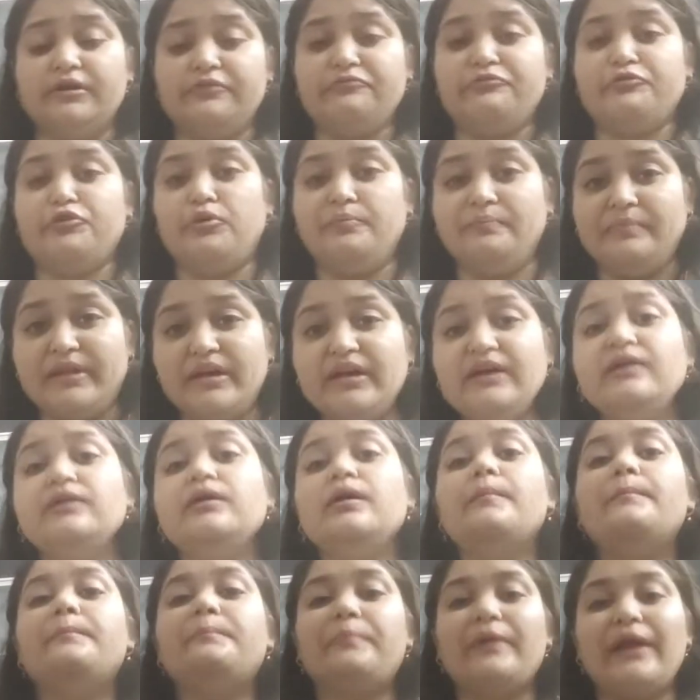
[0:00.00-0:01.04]
from the
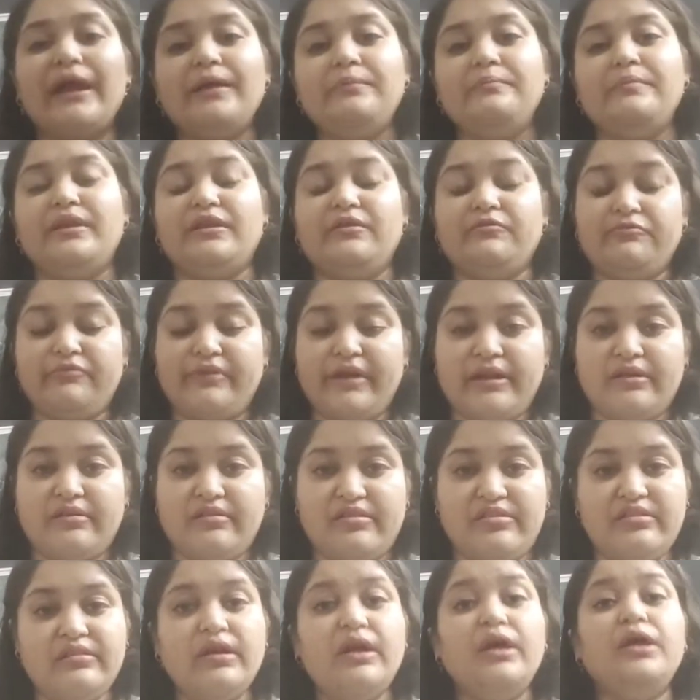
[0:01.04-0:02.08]
primary
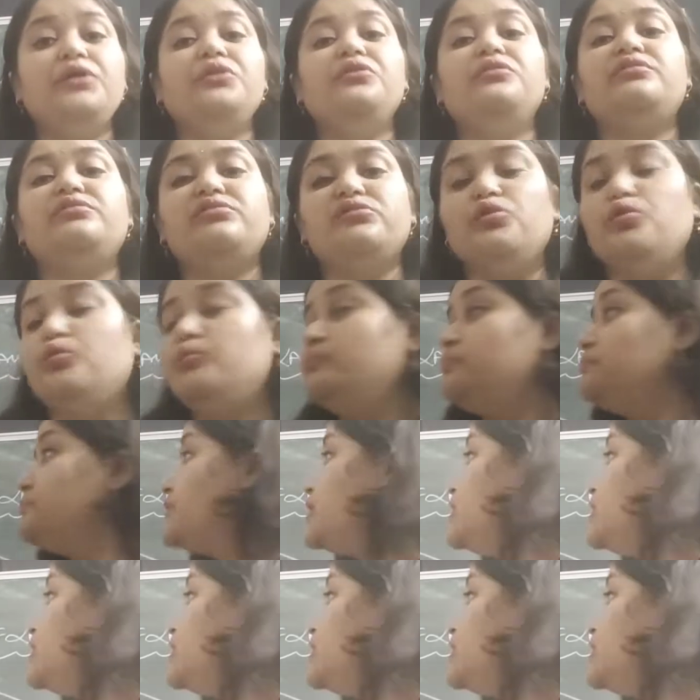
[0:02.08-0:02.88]
facts. So,